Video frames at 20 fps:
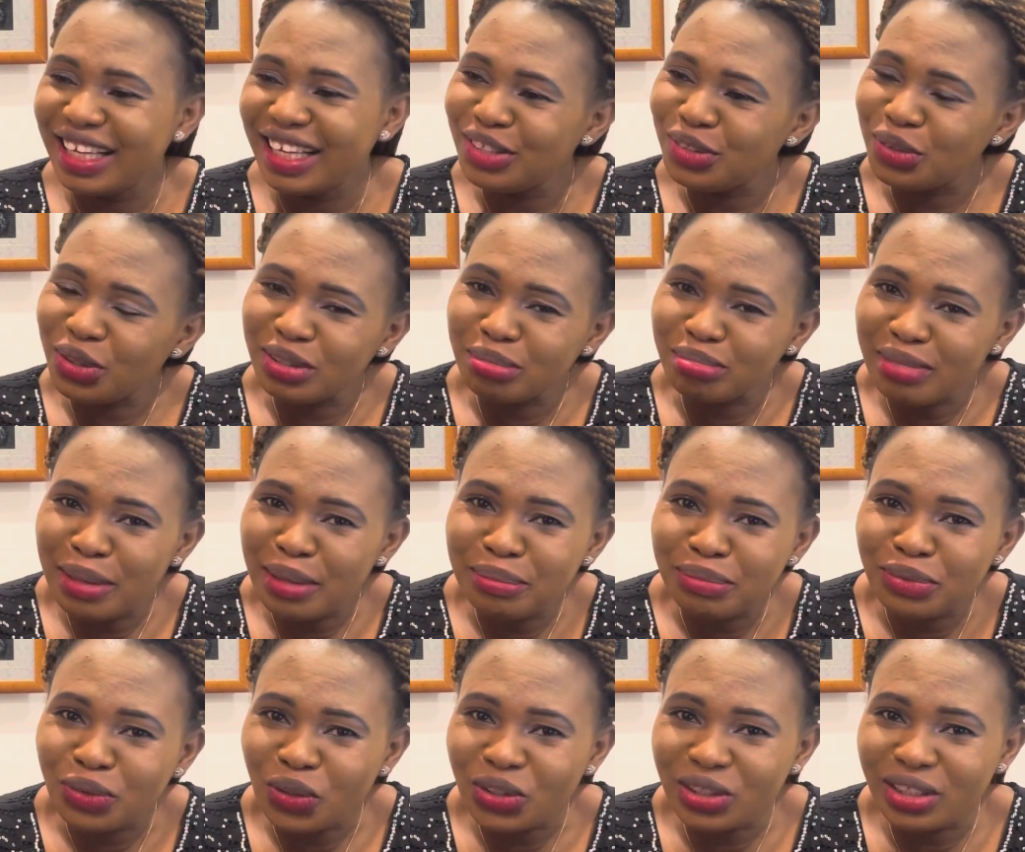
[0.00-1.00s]
Just bam,
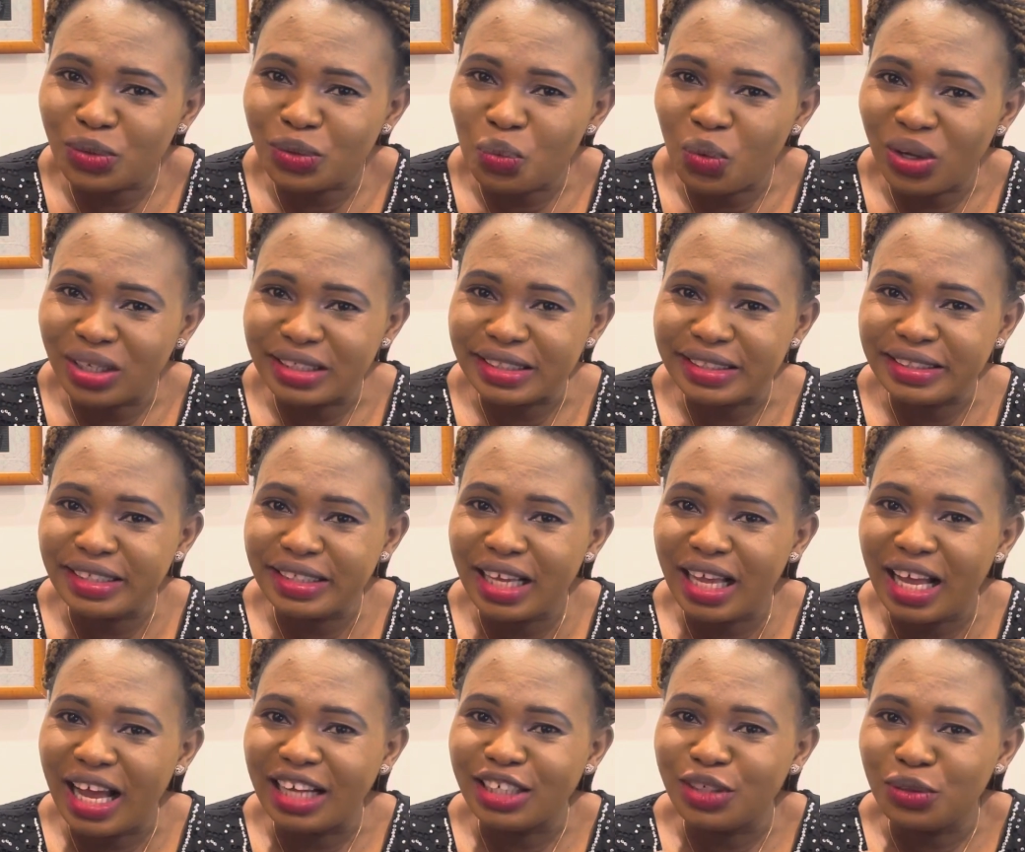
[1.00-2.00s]
touch it once,
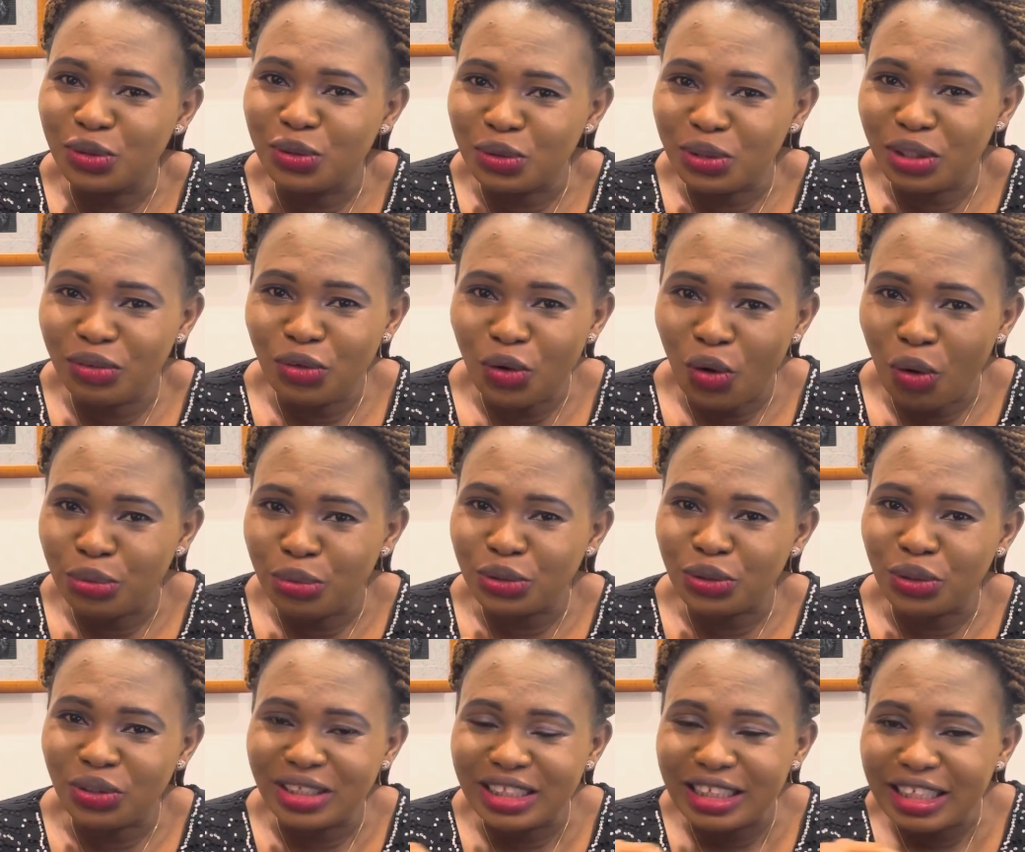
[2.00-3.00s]
and it will give you
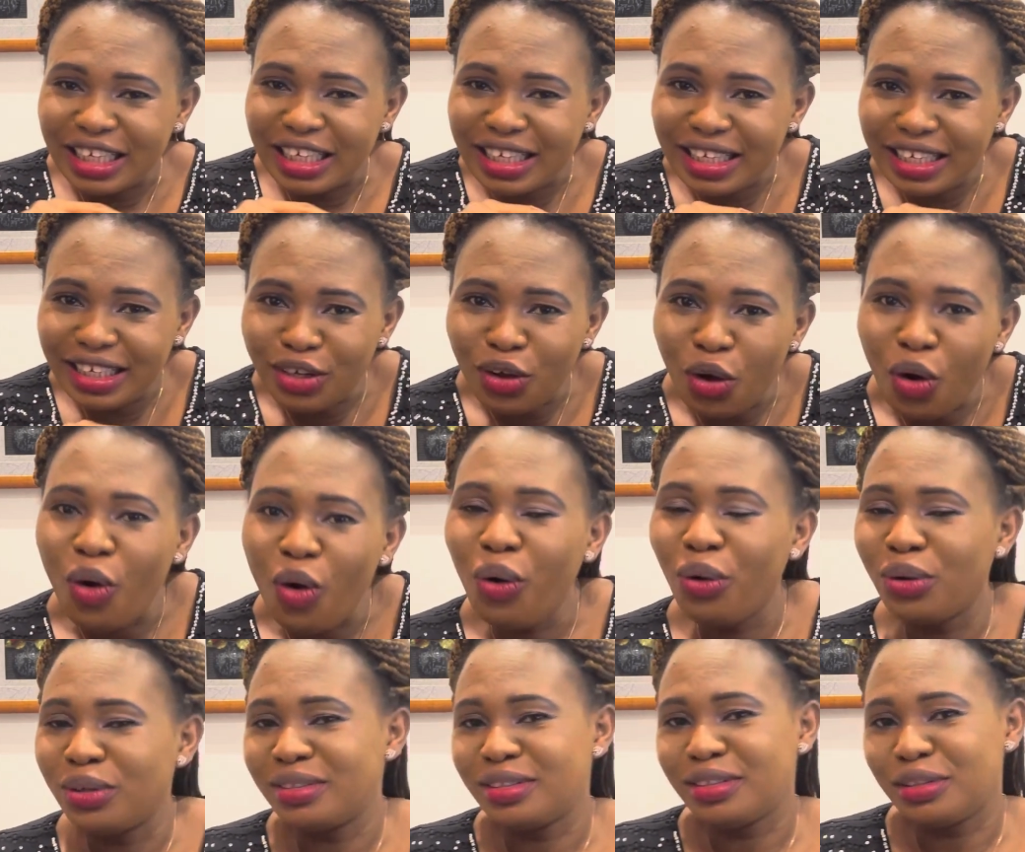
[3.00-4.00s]
option, click
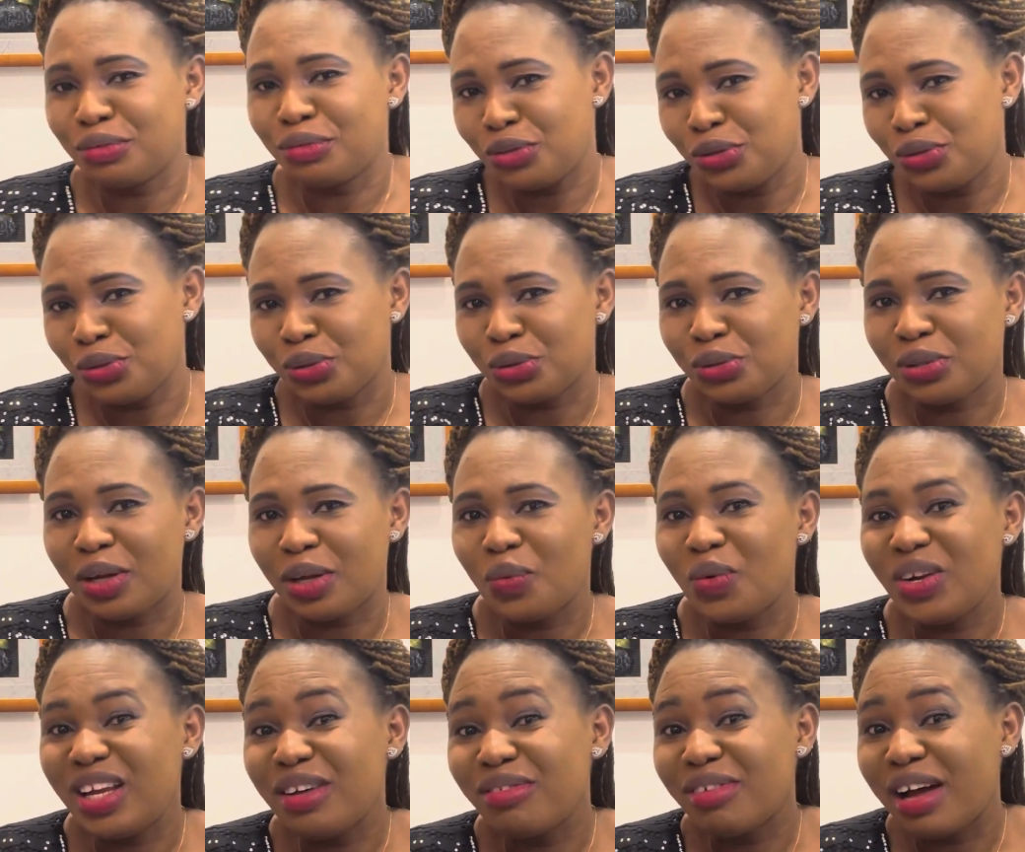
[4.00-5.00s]
all the videos, so that
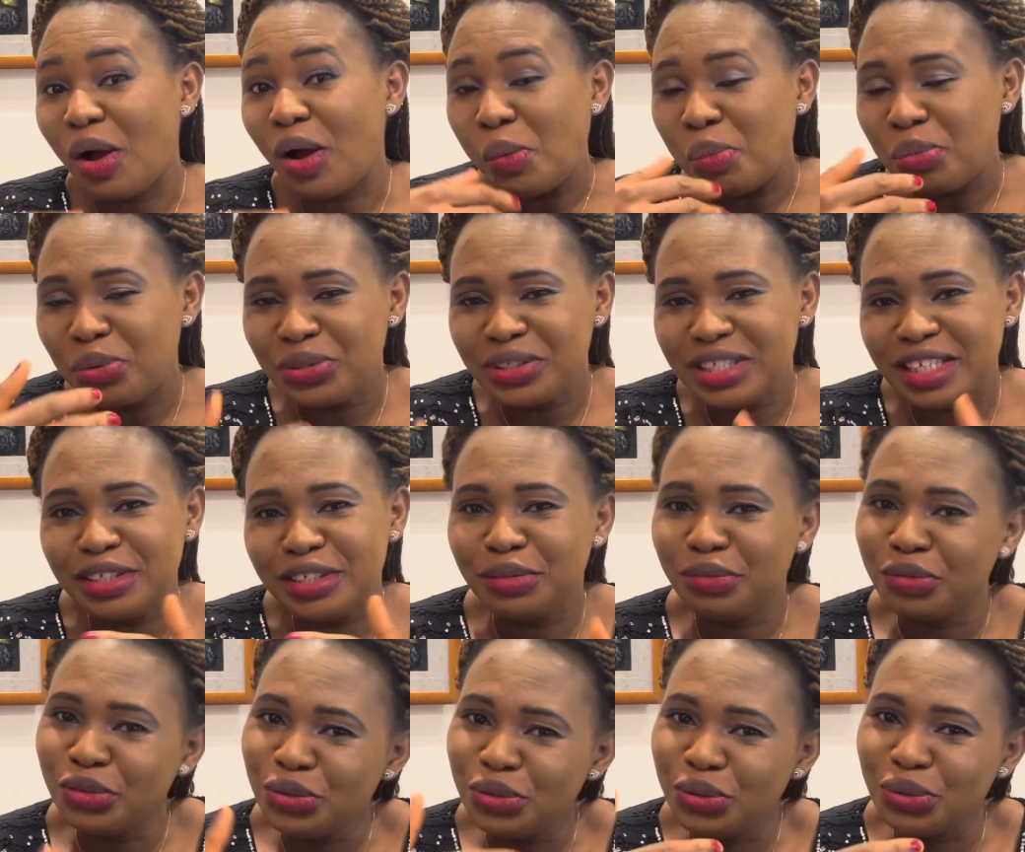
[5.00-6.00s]
whenever I upload any
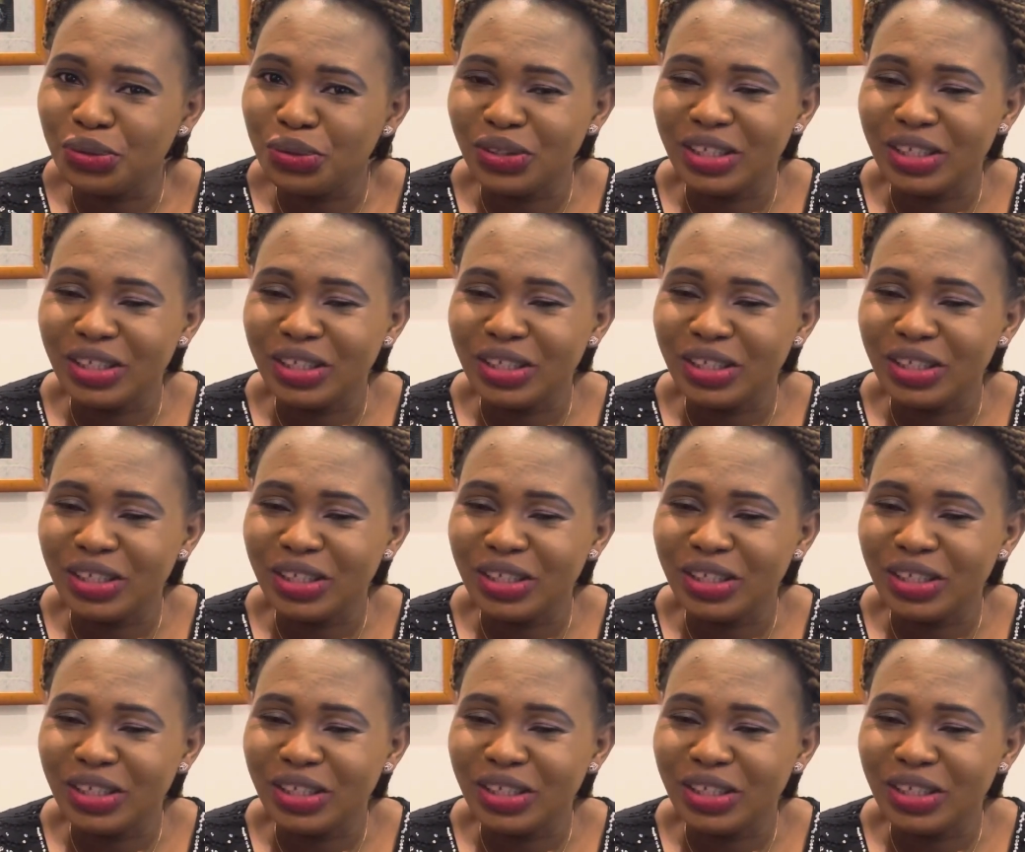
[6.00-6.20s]
video,